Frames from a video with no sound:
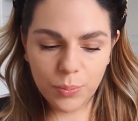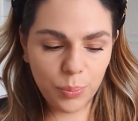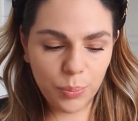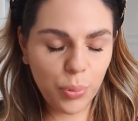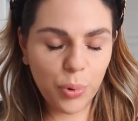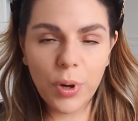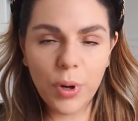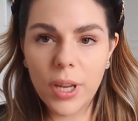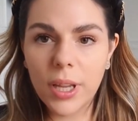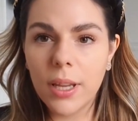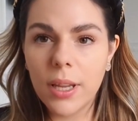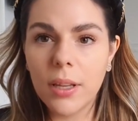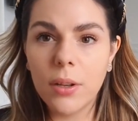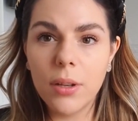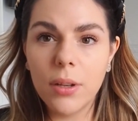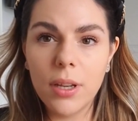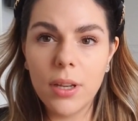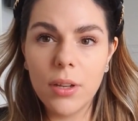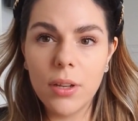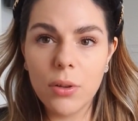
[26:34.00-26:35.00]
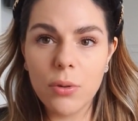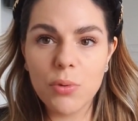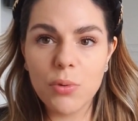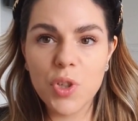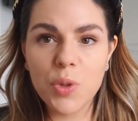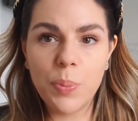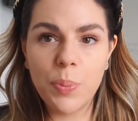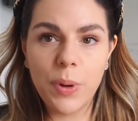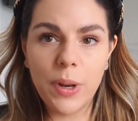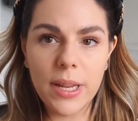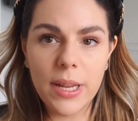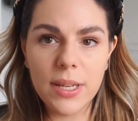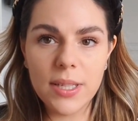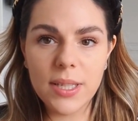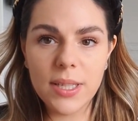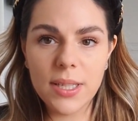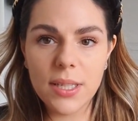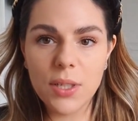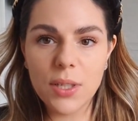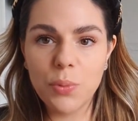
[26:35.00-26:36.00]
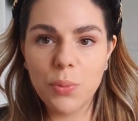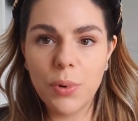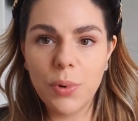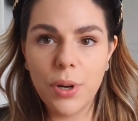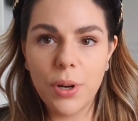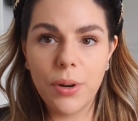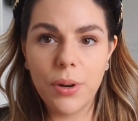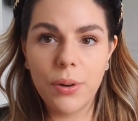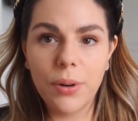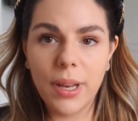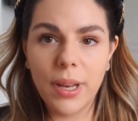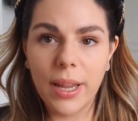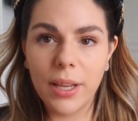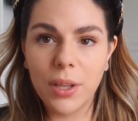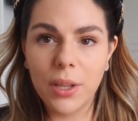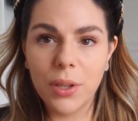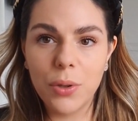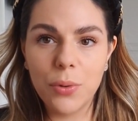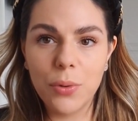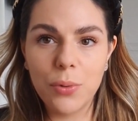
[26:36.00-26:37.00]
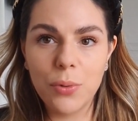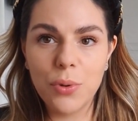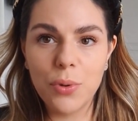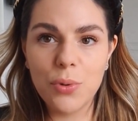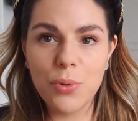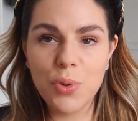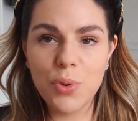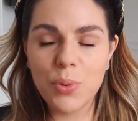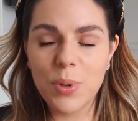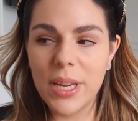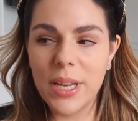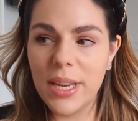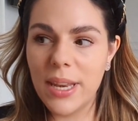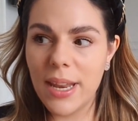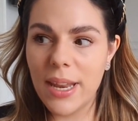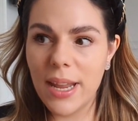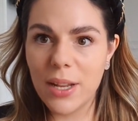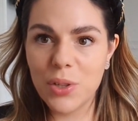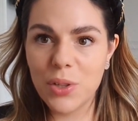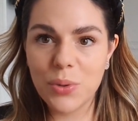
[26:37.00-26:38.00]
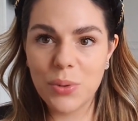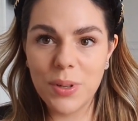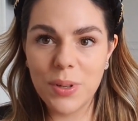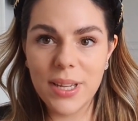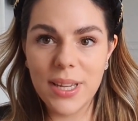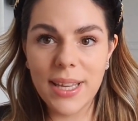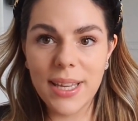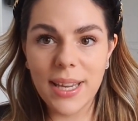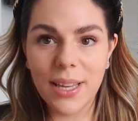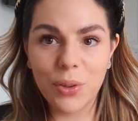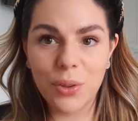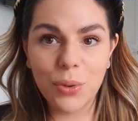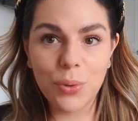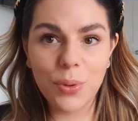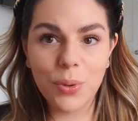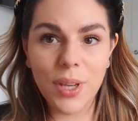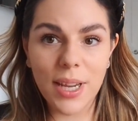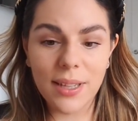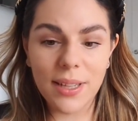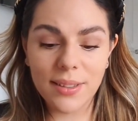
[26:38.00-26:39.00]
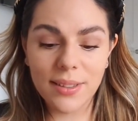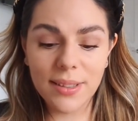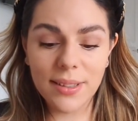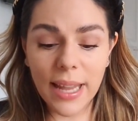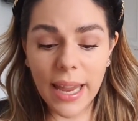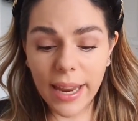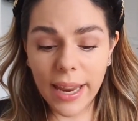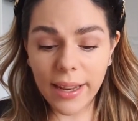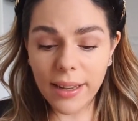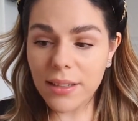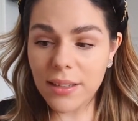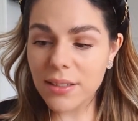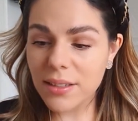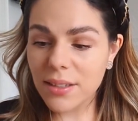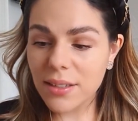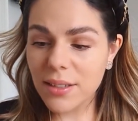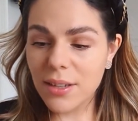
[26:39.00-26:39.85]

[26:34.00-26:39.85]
putting it in those places where like you usually naturally get tan,